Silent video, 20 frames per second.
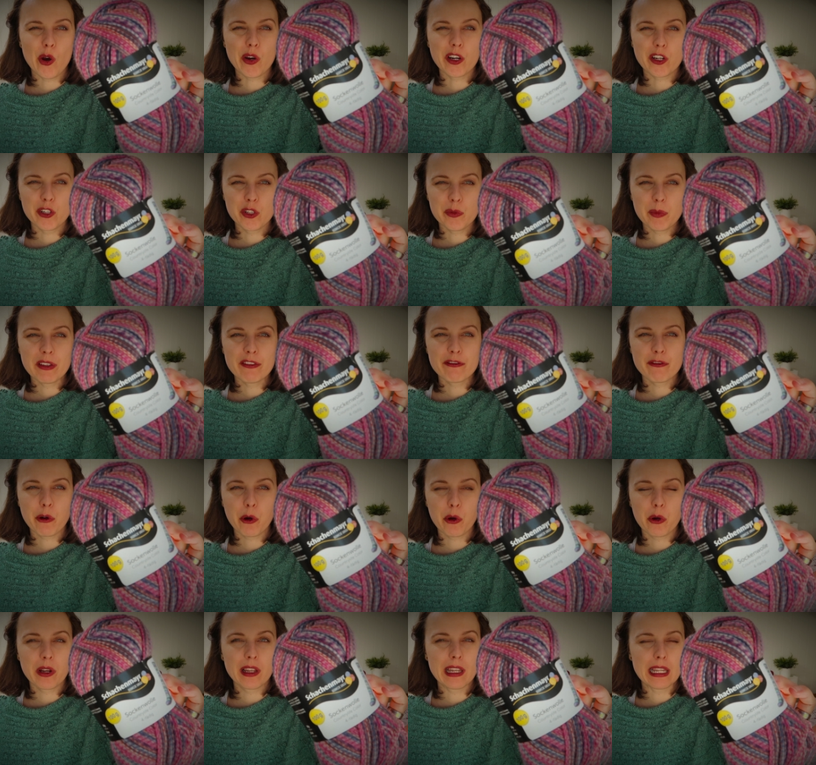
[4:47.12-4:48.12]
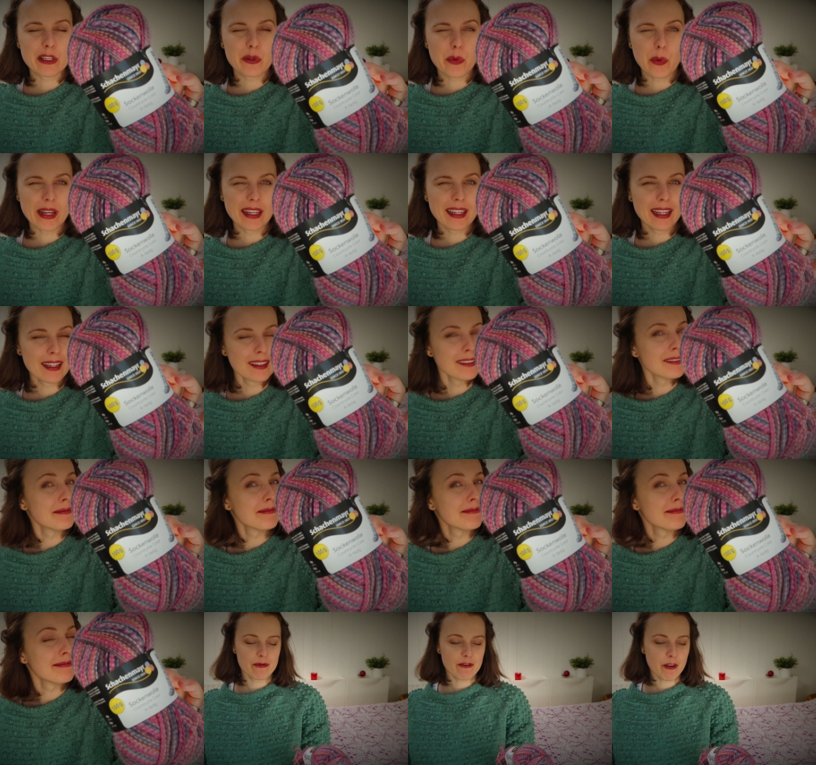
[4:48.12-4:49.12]
or it could be for Lithuania.
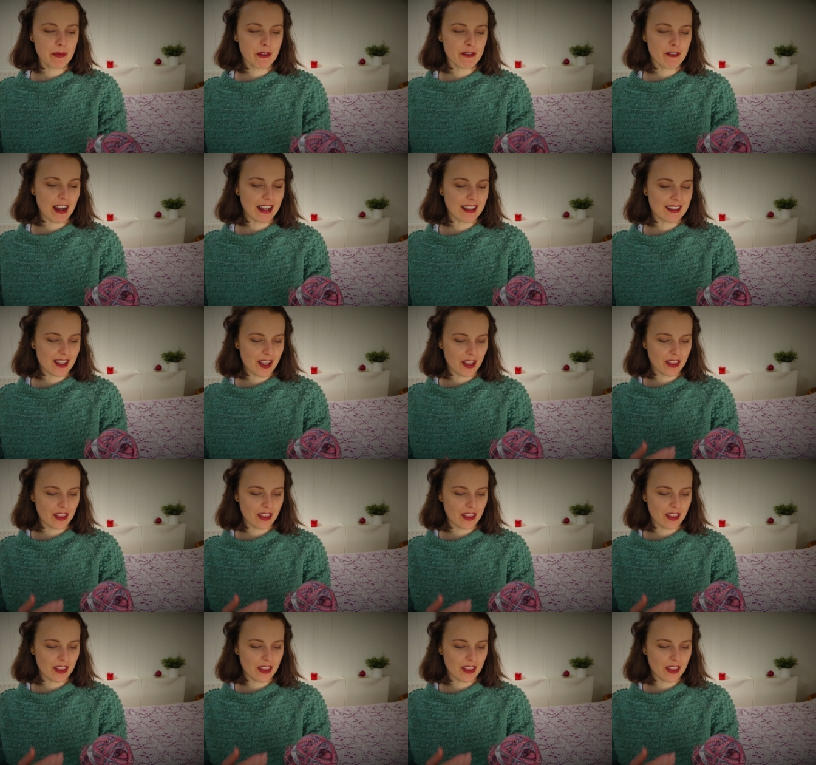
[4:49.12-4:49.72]
From the friends,